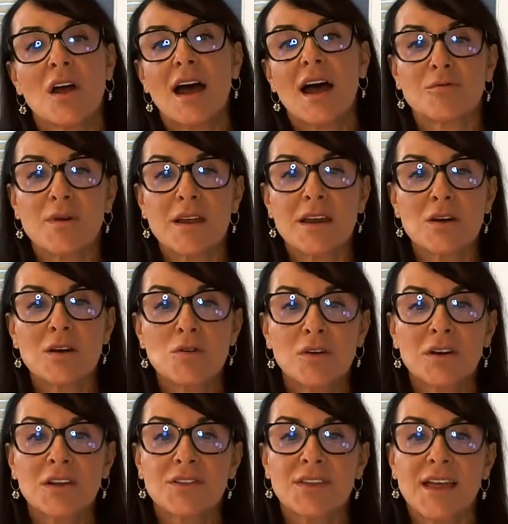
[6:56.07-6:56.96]
if we
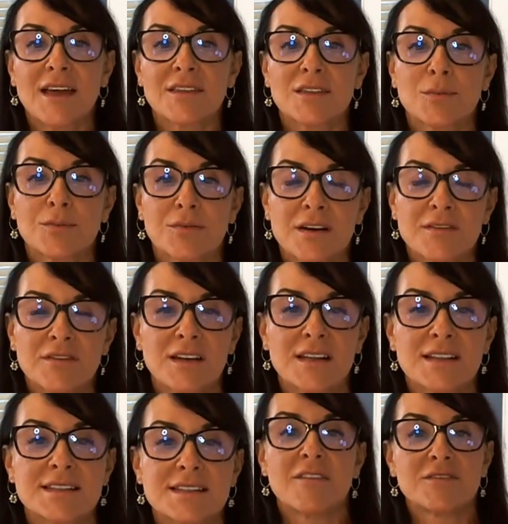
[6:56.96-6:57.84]
look at that, the
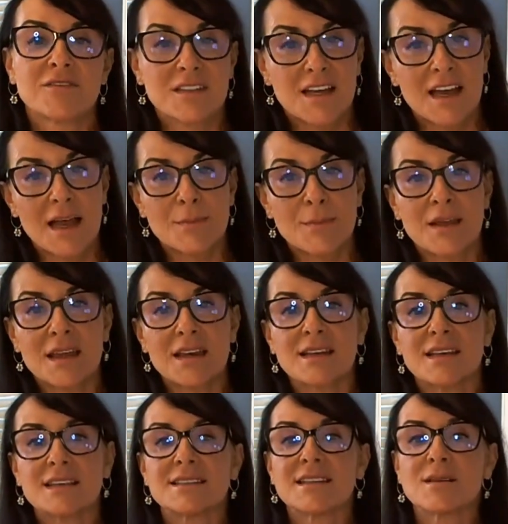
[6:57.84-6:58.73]
prevalence of
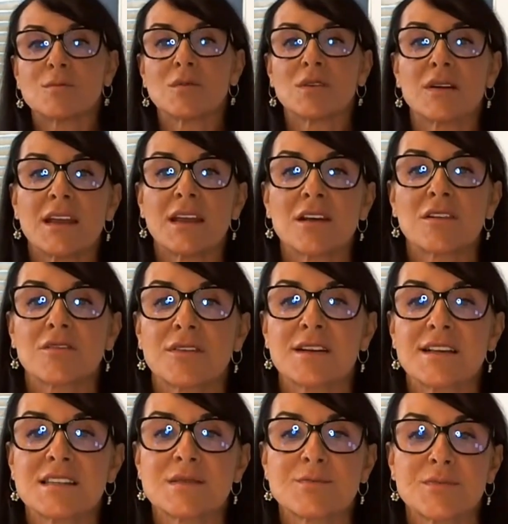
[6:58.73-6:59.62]
diabetes will
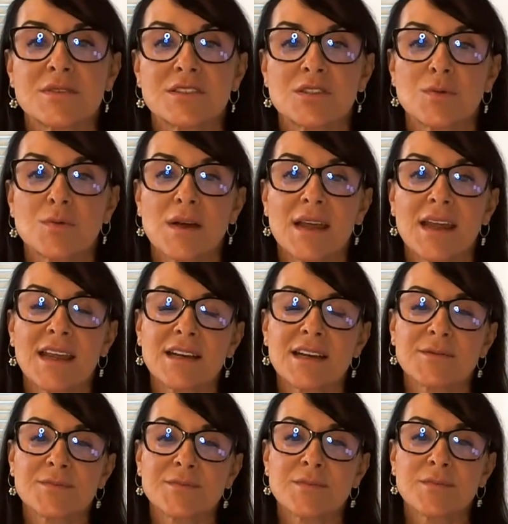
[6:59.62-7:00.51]
increase
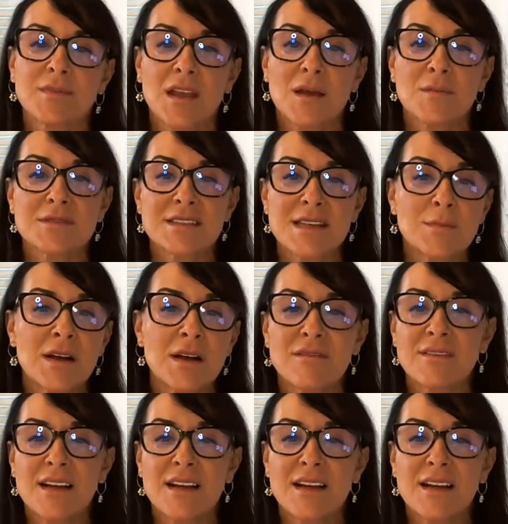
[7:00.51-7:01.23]
between somewhere